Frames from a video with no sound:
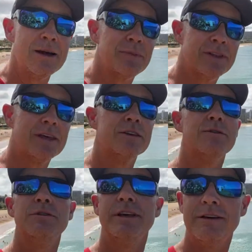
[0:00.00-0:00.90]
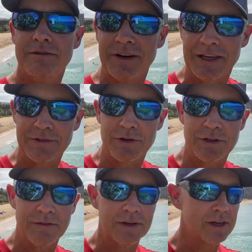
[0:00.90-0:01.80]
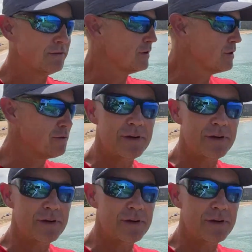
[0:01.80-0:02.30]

But then you leave a gift certificate for your